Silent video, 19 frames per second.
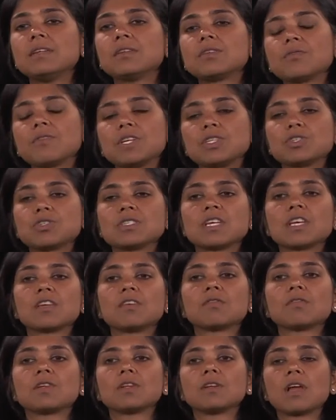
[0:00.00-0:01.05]
interventions are
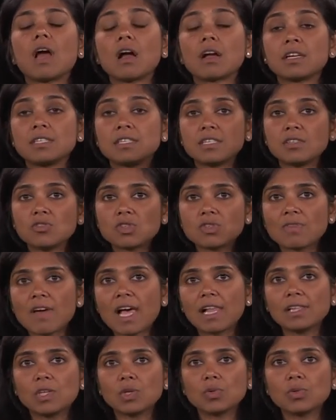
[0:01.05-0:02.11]
given, are continuous
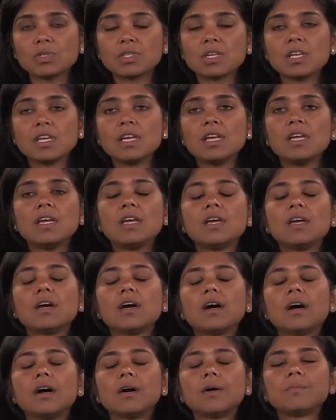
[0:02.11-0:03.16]
valued,
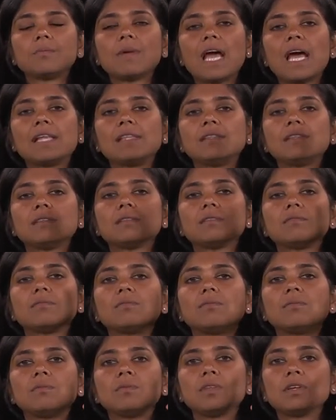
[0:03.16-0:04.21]
um, and
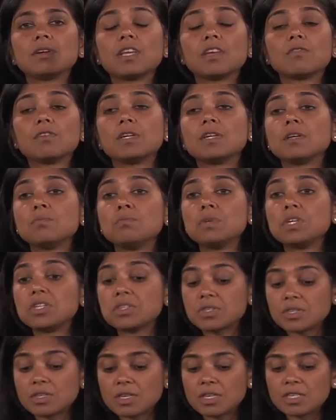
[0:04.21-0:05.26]
they're given
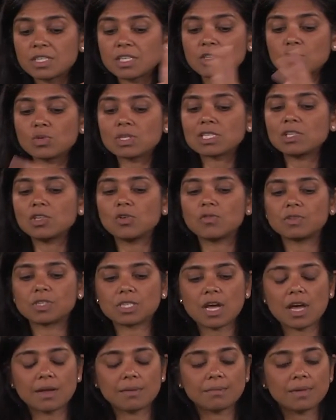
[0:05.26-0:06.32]
administered continuously over
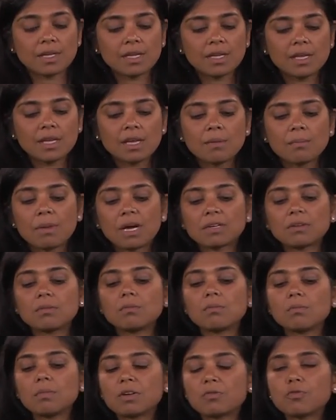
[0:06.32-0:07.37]
time. But,
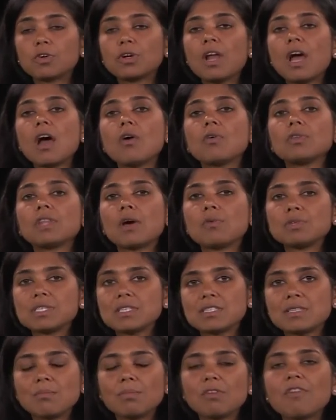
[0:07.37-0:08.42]
but for now, that was a
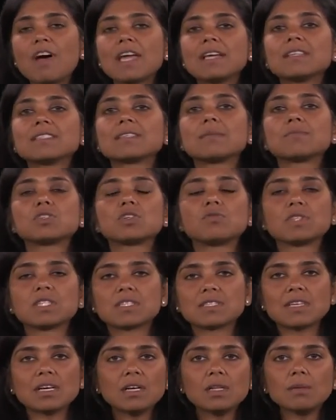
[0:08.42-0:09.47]
simplifying assumption with a
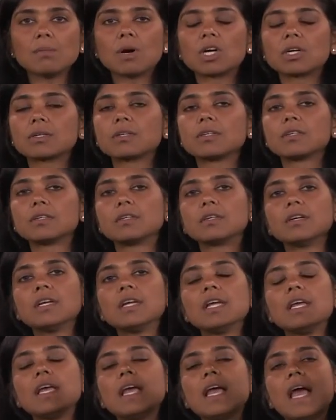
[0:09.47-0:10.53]
single marker
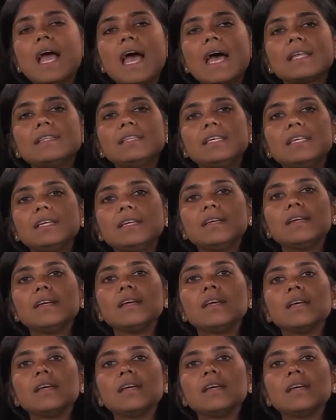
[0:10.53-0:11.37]
and the